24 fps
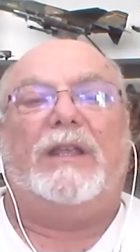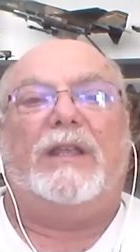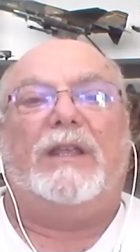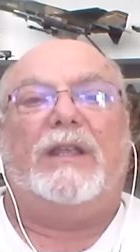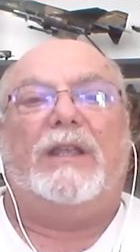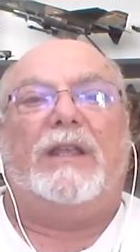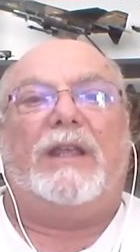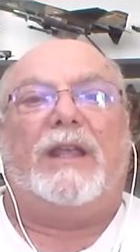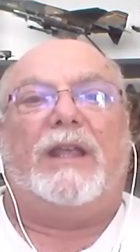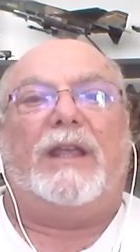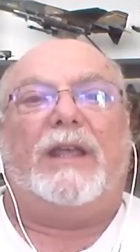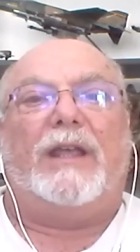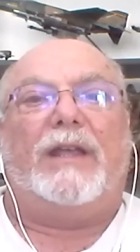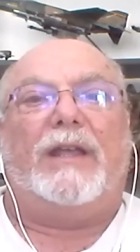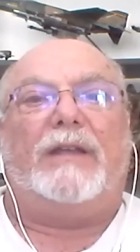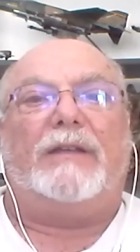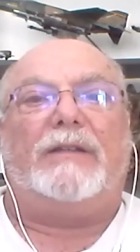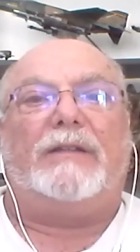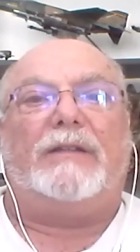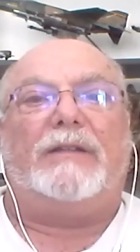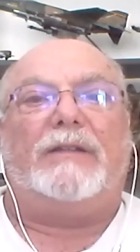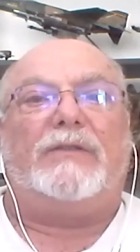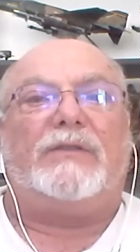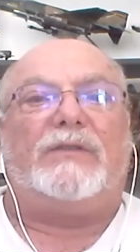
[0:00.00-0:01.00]
And
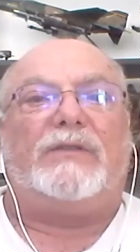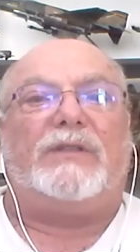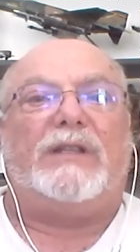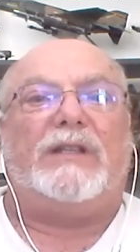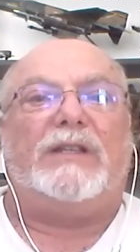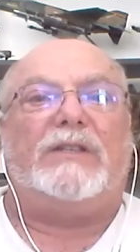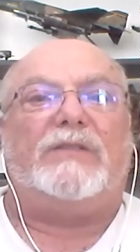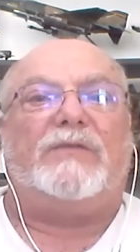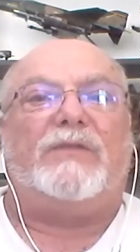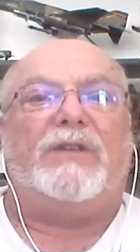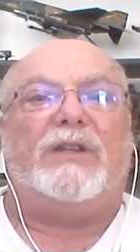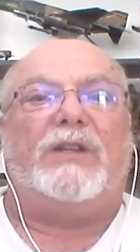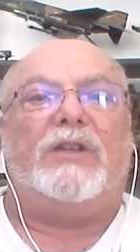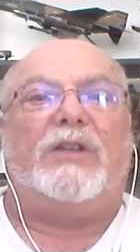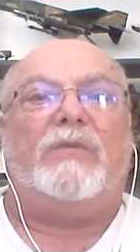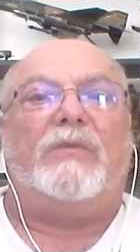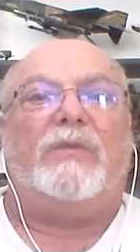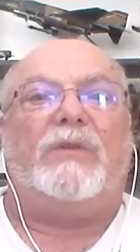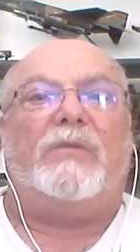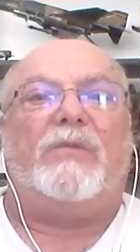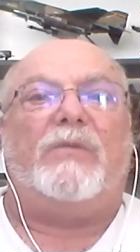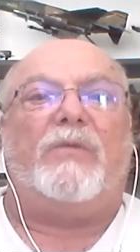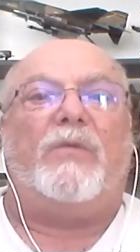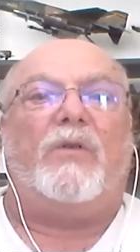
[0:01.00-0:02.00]
you've seen this video
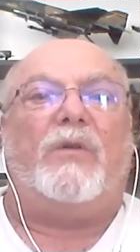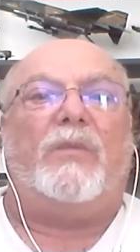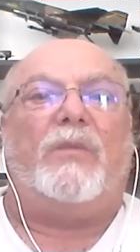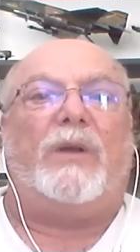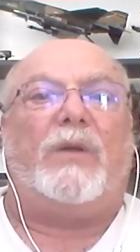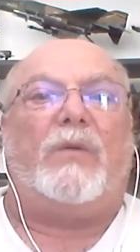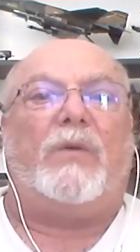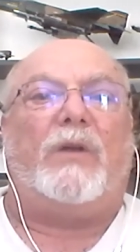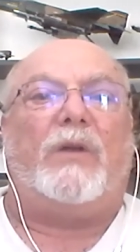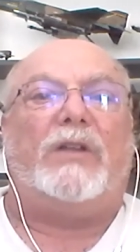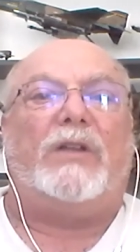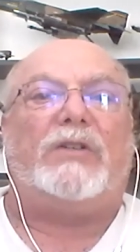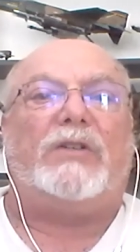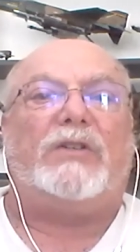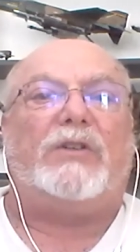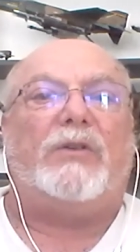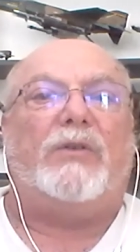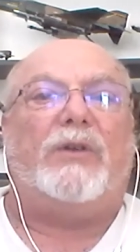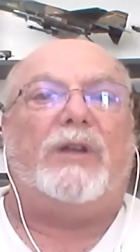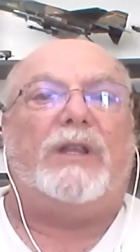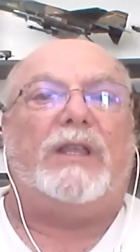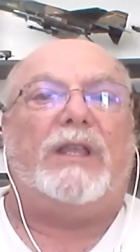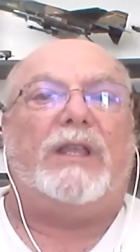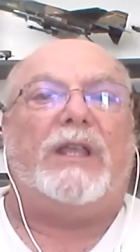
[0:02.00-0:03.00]
before, but I wanted to show
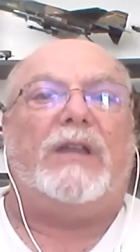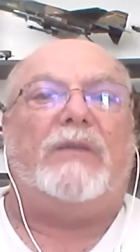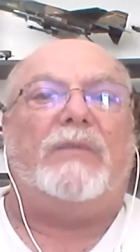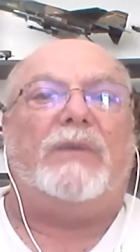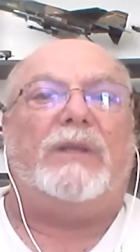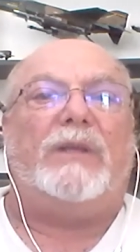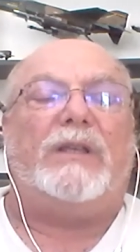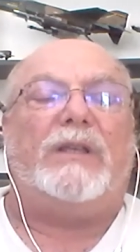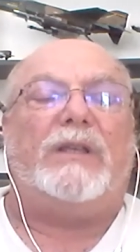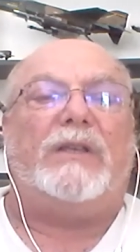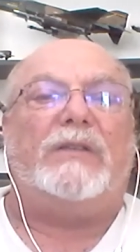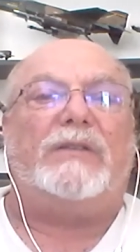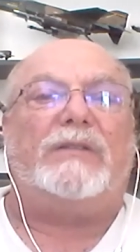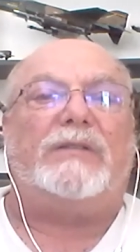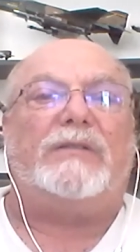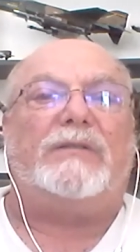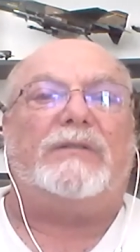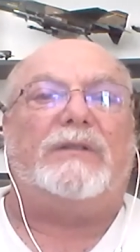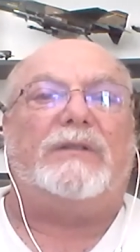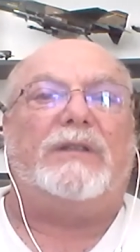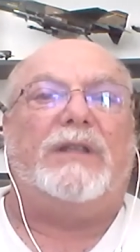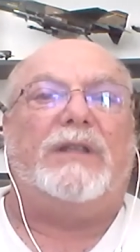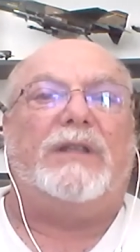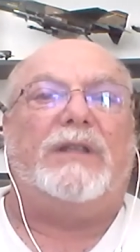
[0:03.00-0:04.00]
it again because
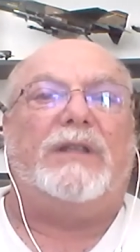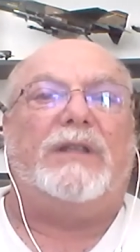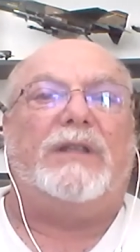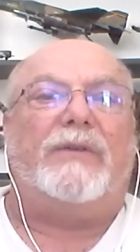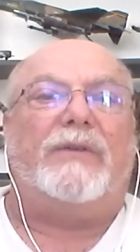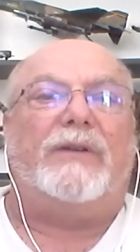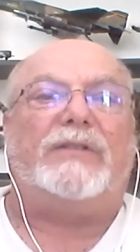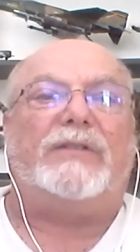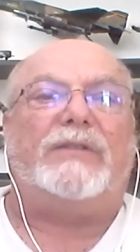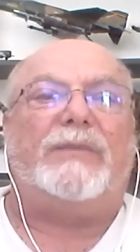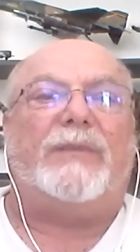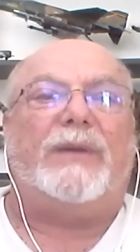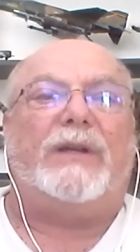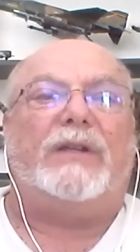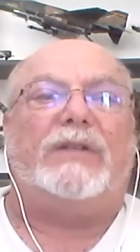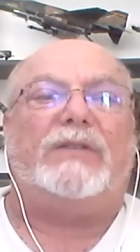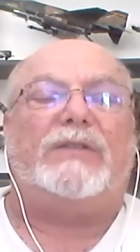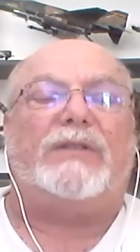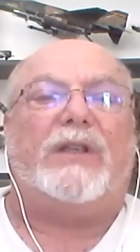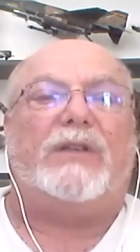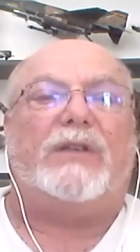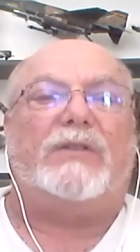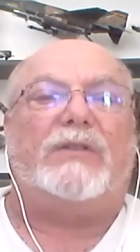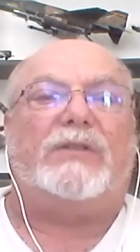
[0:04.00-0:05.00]
the rest of my
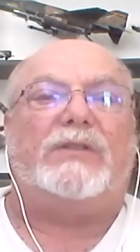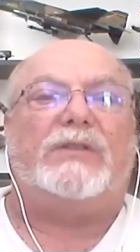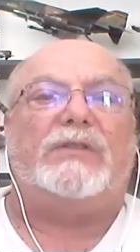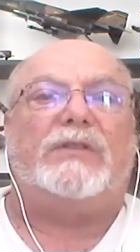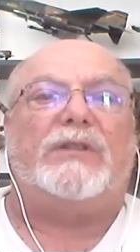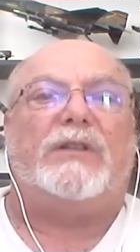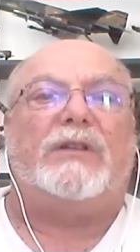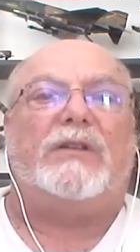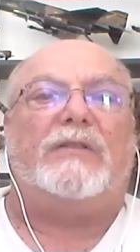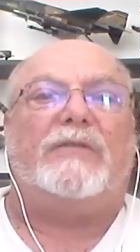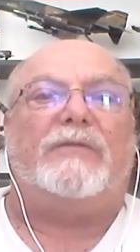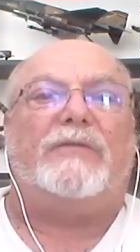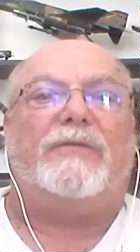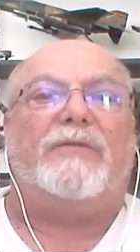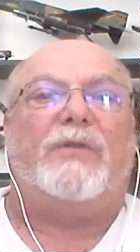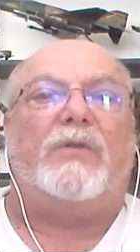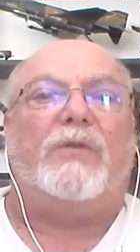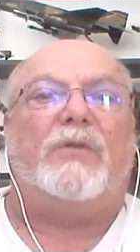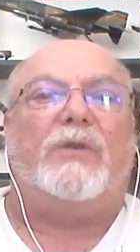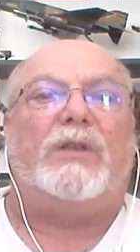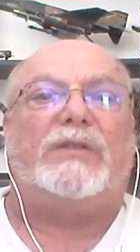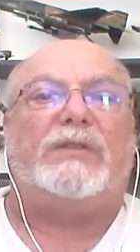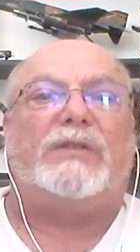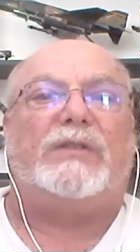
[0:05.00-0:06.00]
discussion is going to
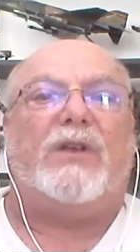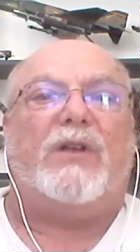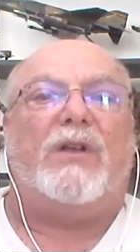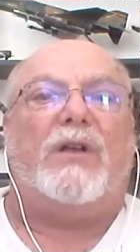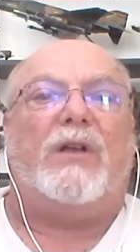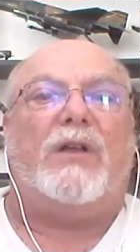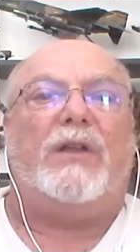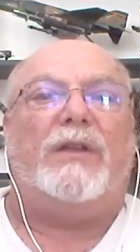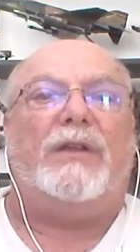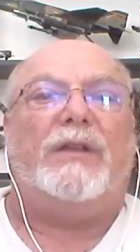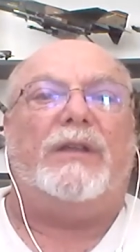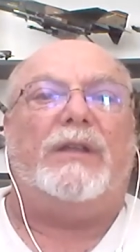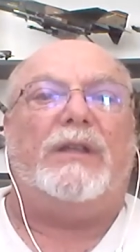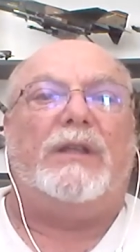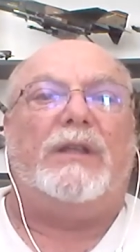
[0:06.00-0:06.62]
focus on